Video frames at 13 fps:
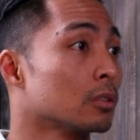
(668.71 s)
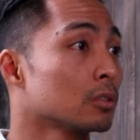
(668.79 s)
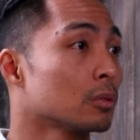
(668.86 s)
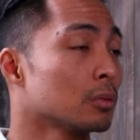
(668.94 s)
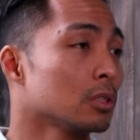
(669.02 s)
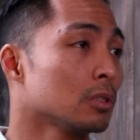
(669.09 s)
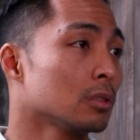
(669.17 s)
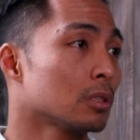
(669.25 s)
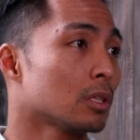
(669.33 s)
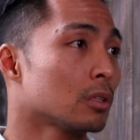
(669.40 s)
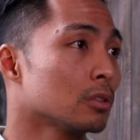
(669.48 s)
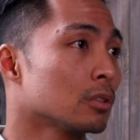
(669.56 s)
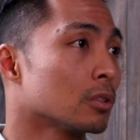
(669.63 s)
So what do you
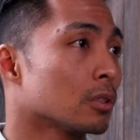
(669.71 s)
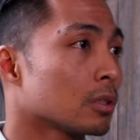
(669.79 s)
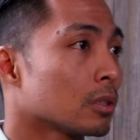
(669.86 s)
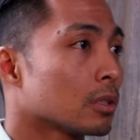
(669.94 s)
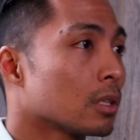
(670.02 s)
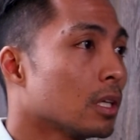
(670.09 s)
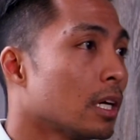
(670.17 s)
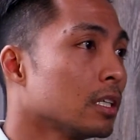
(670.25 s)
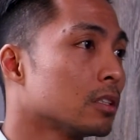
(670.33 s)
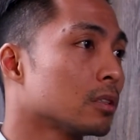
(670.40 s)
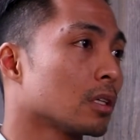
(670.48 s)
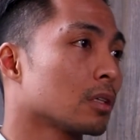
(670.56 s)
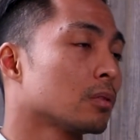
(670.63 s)
tell your
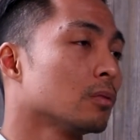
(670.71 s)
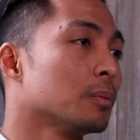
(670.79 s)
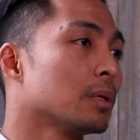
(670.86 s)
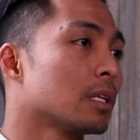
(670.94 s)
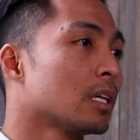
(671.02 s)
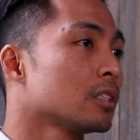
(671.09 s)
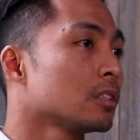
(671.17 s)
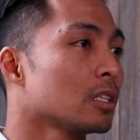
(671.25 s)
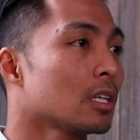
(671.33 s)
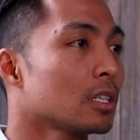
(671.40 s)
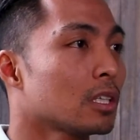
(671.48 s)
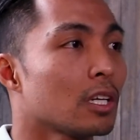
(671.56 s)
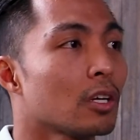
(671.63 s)
clients, like women
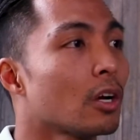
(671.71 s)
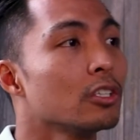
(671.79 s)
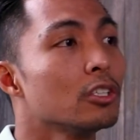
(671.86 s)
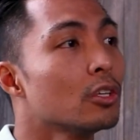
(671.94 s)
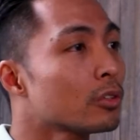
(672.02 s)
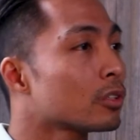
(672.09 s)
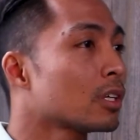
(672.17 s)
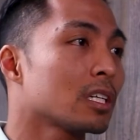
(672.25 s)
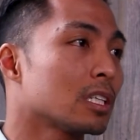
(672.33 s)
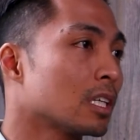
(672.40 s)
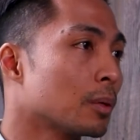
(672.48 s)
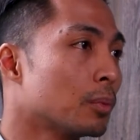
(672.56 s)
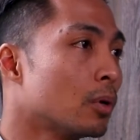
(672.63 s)
clients, that they're not going to get